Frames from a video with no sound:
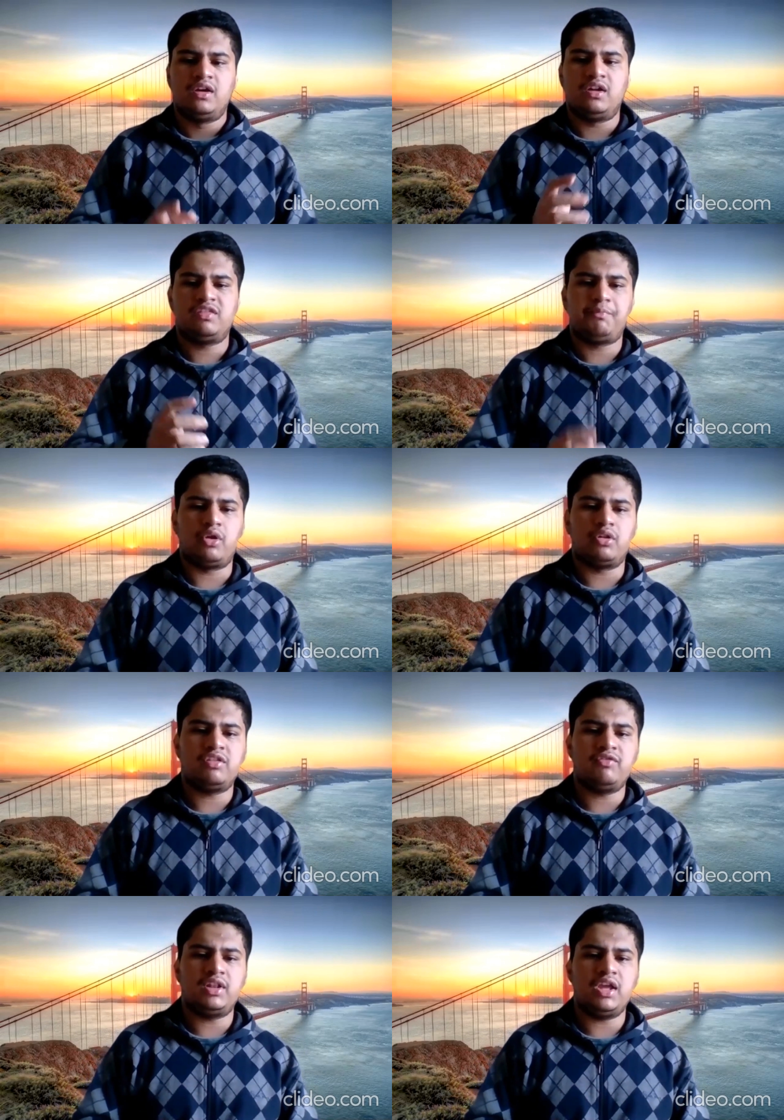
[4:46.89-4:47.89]

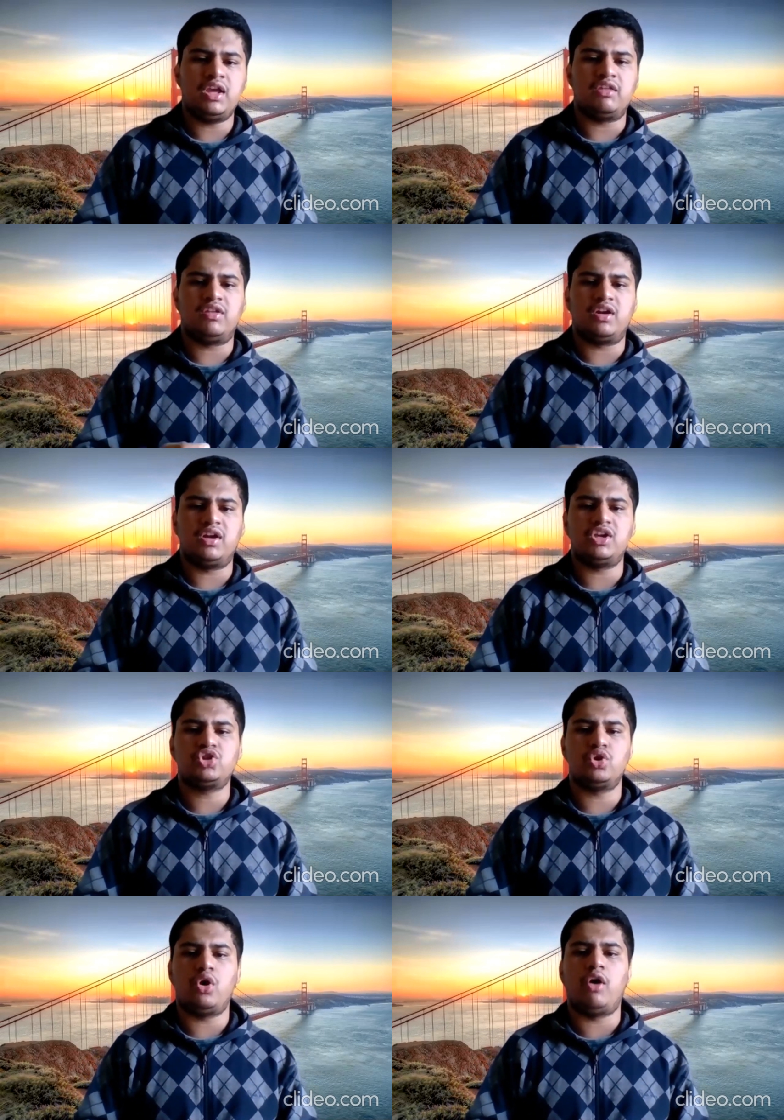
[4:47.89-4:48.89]
Responsivity is the
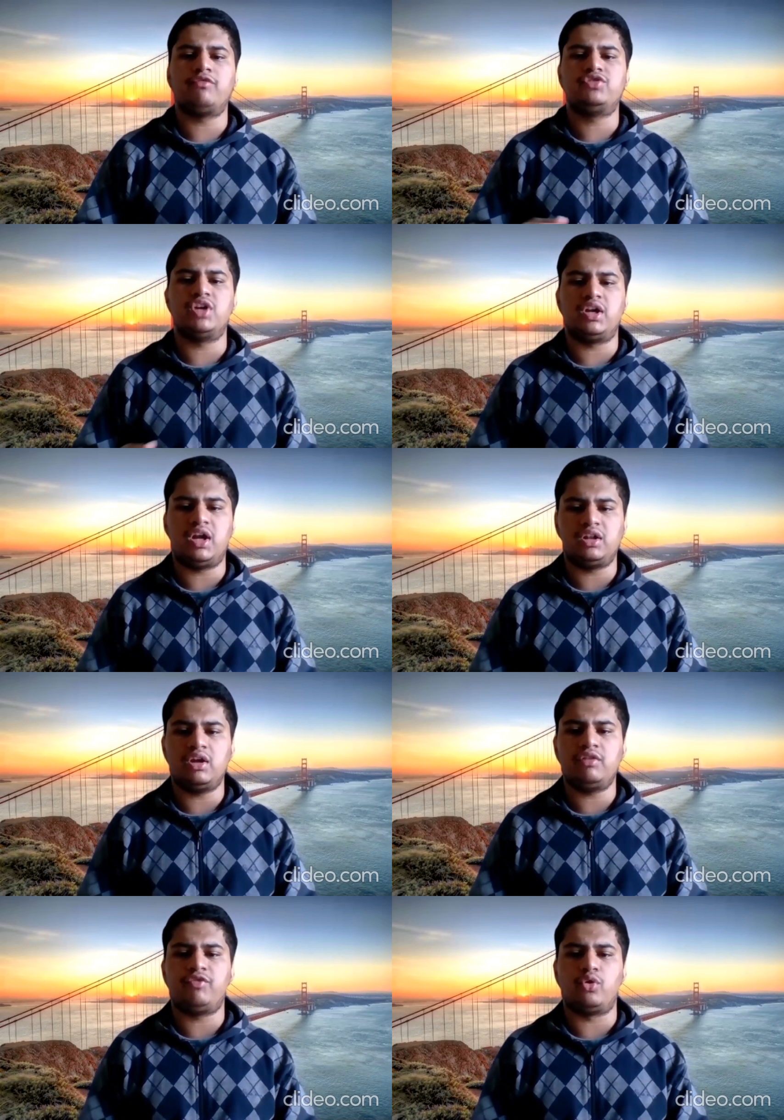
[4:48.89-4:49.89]
ratio of
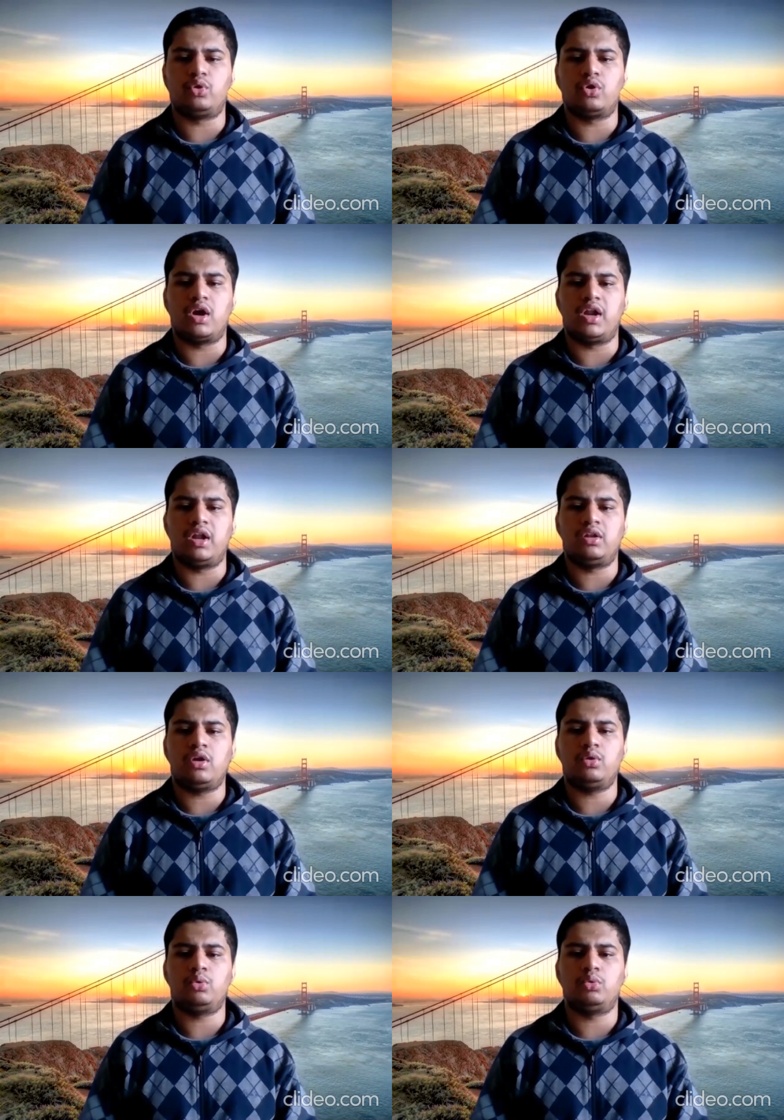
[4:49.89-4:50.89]
generated
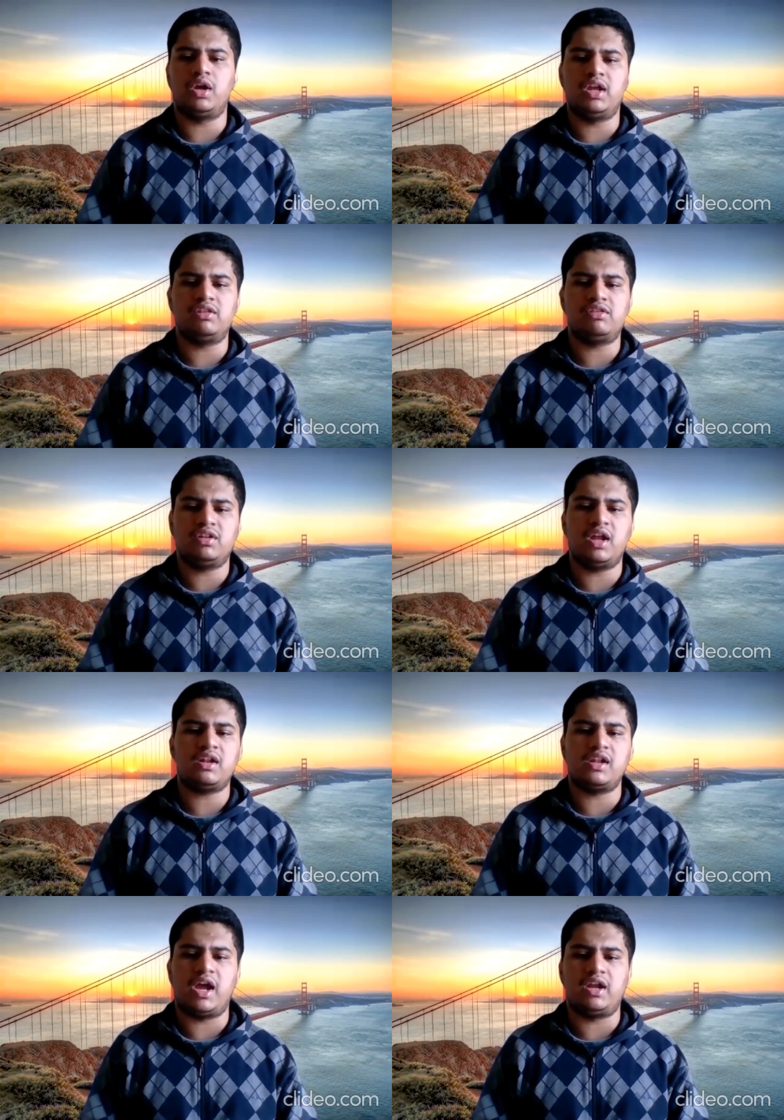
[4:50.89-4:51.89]
photocurrent to the
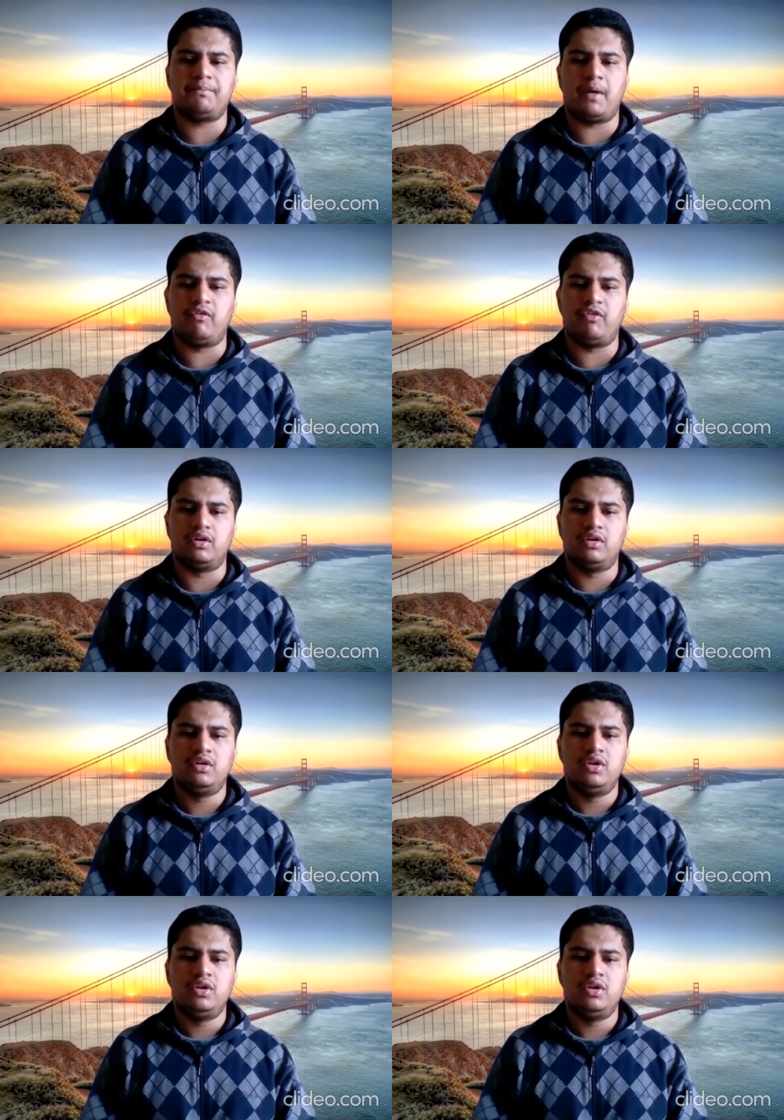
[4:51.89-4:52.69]
incident light power.